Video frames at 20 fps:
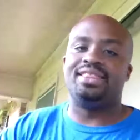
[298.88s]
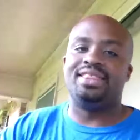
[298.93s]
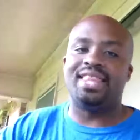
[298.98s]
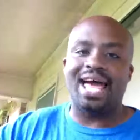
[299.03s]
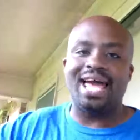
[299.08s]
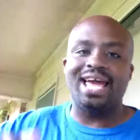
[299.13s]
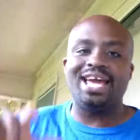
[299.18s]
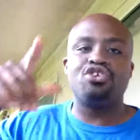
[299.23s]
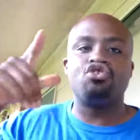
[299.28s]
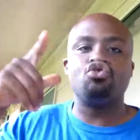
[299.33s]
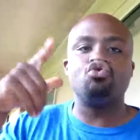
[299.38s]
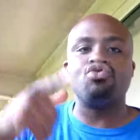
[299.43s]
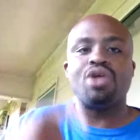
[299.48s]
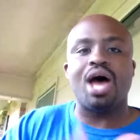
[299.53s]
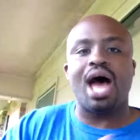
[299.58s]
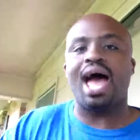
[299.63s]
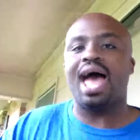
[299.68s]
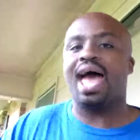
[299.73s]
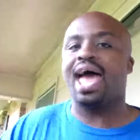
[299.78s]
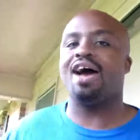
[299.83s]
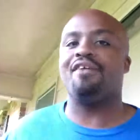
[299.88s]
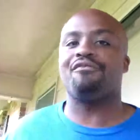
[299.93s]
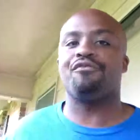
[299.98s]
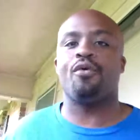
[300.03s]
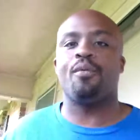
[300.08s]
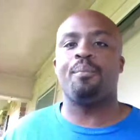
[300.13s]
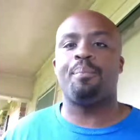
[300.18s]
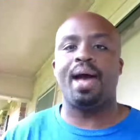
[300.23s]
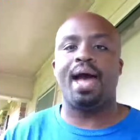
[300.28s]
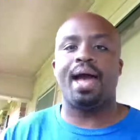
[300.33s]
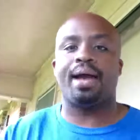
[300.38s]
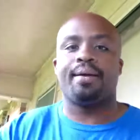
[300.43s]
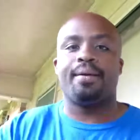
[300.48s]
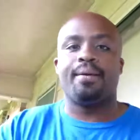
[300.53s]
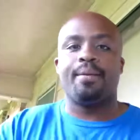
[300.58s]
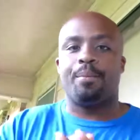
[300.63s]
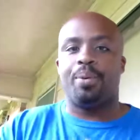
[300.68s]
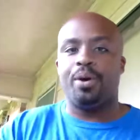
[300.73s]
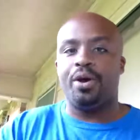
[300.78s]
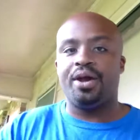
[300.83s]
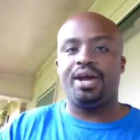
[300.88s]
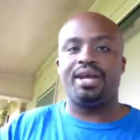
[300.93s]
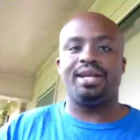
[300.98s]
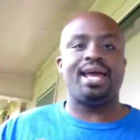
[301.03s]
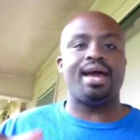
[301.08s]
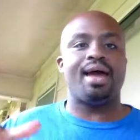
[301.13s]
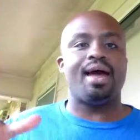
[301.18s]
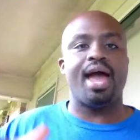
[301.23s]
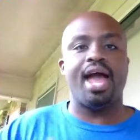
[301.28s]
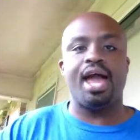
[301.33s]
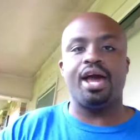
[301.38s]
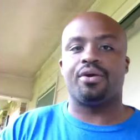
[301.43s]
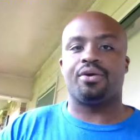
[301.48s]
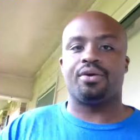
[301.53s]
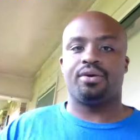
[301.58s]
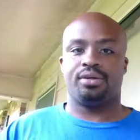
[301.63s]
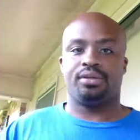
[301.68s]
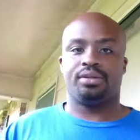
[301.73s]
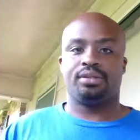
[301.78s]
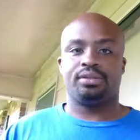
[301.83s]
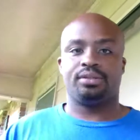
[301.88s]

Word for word: they do not have your back. Period. They're a hater.